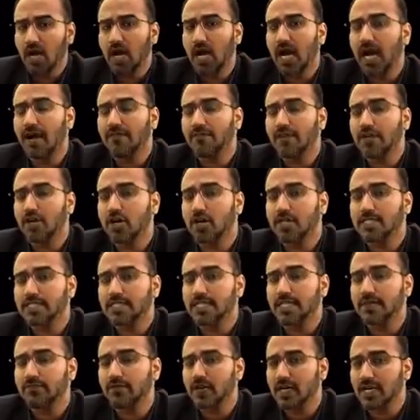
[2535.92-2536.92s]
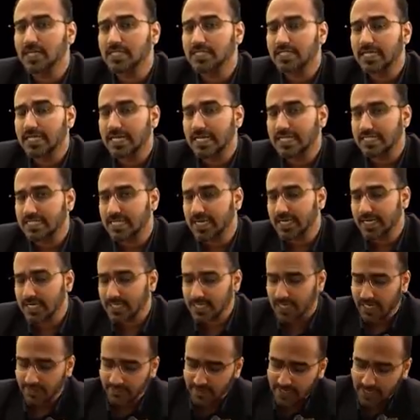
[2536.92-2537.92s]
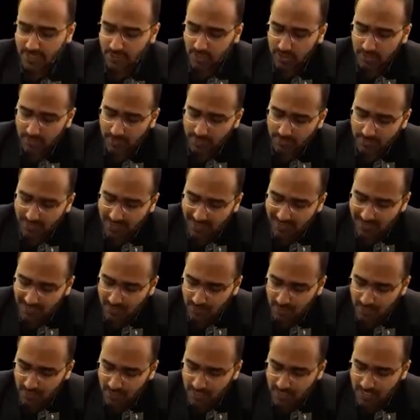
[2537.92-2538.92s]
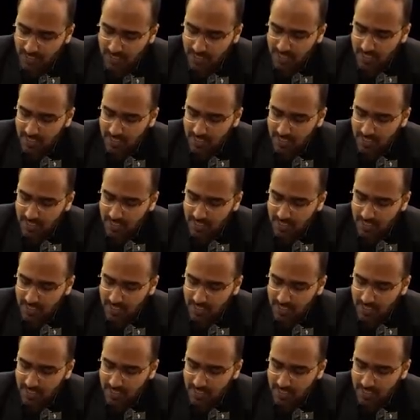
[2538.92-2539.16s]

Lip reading: After oxygen, what is the next cylinder that we need to remember is what?